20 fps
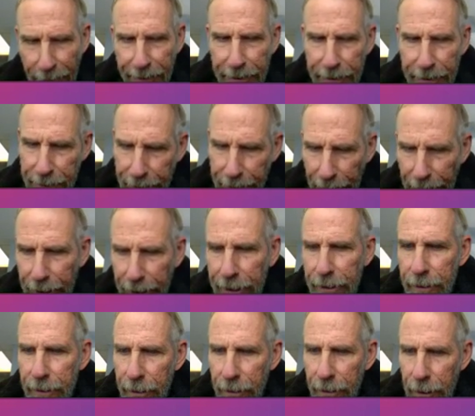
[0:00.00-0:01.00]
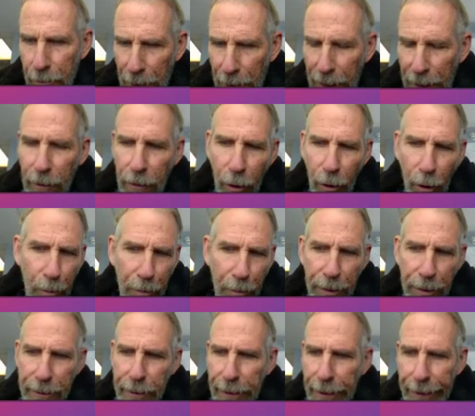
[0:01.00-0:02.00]
is getting the mail
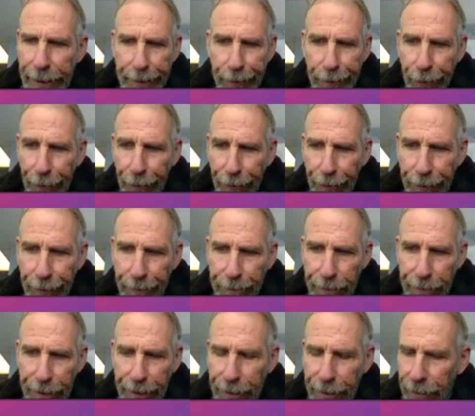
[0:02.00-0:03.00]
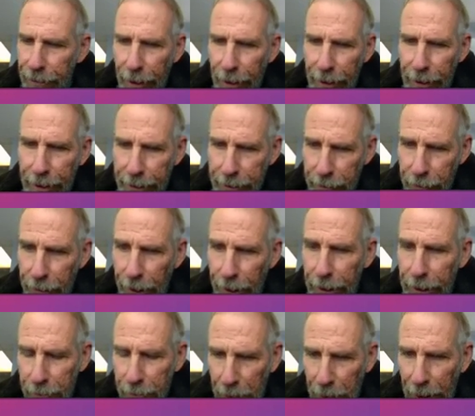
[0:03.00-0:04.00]
opened and or, like in
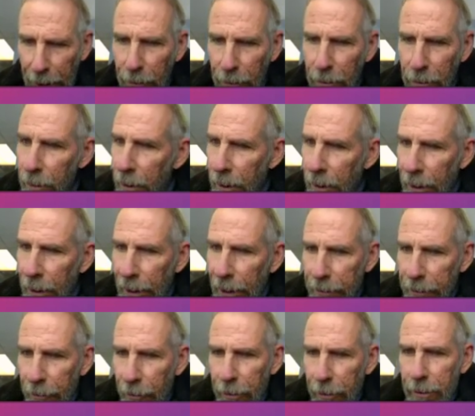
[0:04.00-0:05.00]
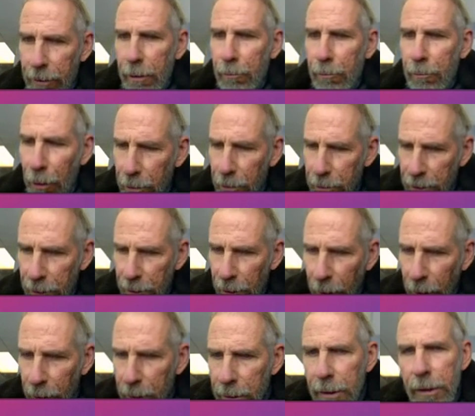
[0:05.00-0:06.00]
direct mail and or in the
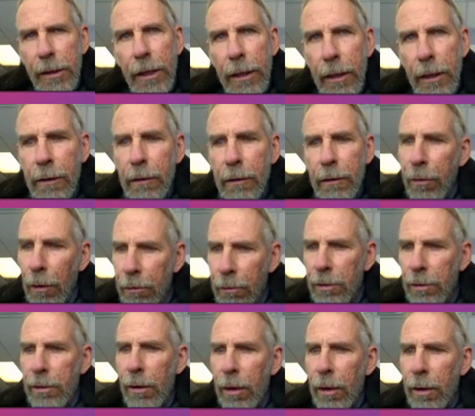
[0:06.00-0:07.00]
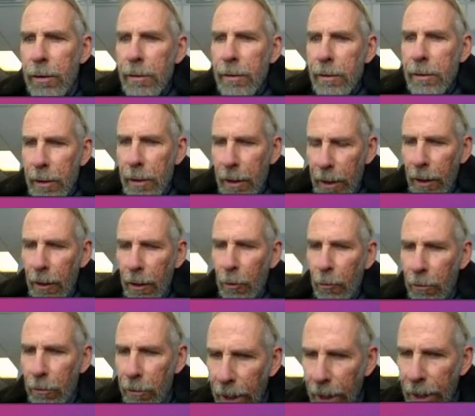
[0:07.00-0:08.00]
postcards, getting the postcards to get
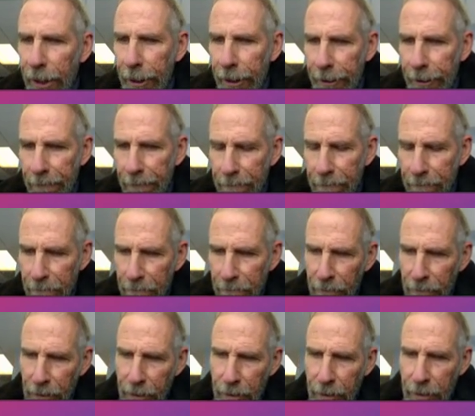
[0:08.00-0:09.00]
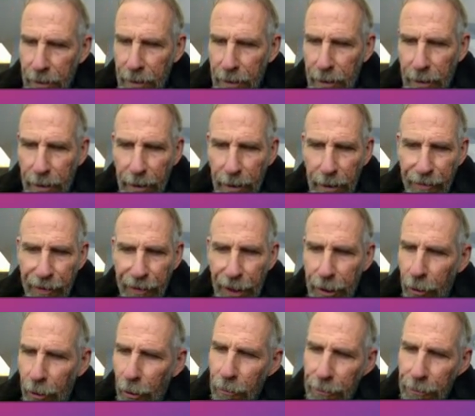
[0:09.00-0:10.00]
read. If they
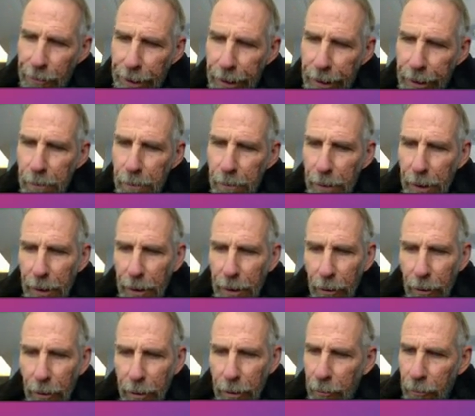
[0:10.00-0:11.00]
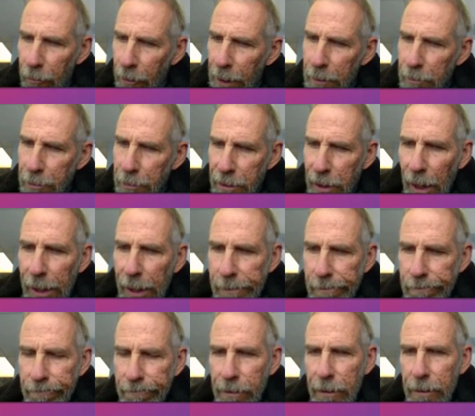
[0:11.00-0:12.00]
don't read them and go to the website,
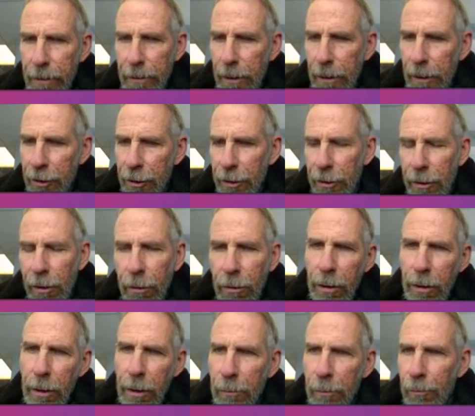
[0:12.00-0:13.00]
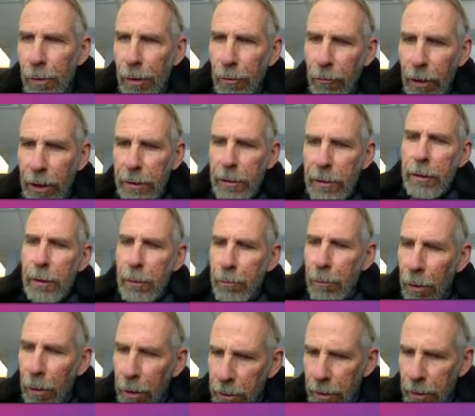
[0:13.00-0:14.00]
it does you no good but waste your
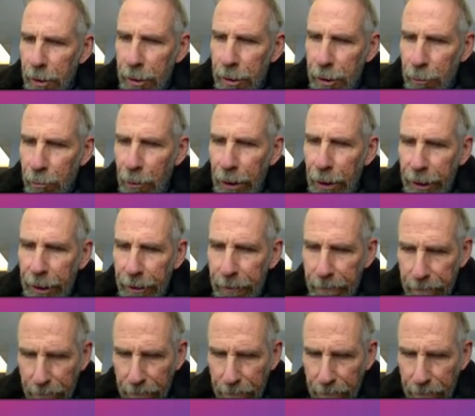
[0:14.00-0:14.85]
postage money.